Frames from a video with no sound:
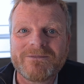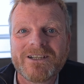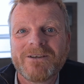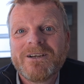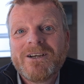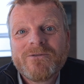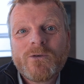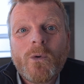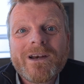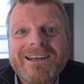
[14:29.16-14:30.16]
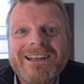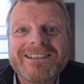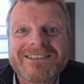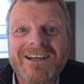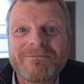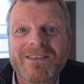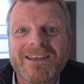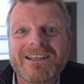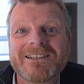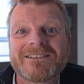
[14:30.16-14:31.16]
know, for what it is, I
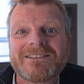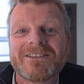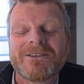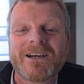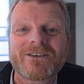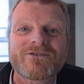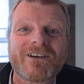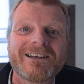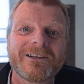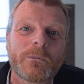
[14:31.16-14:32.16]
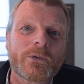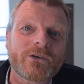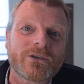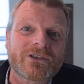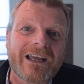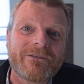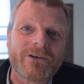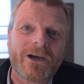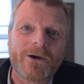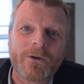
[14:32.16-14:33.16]
think it's, you know, a great little product to have
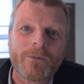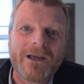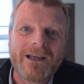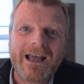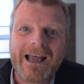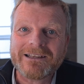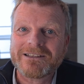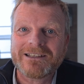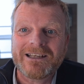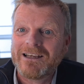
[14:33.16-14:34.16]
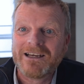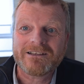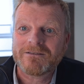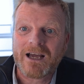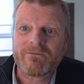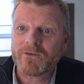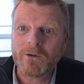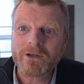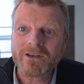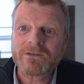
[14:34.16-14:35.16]
at home, handy, and I'm
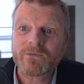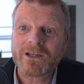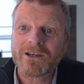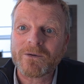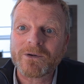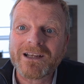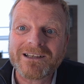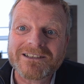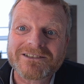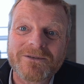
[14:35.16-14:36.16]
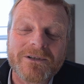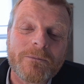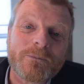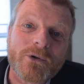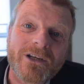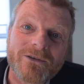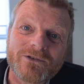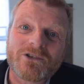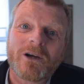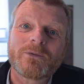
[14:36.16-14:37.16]
filming this video on it, and it's doing a pretty good
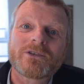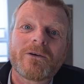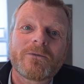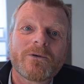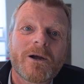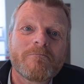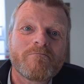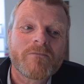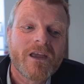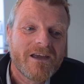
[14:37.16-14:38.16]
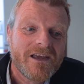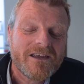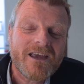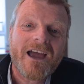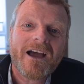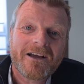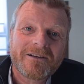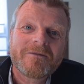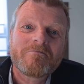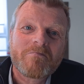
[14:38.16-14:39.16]
job. So, yeah,
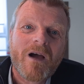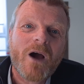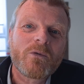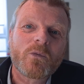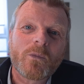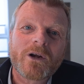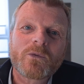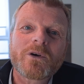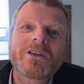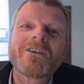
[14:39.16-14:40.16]
I wouldn't mind one in the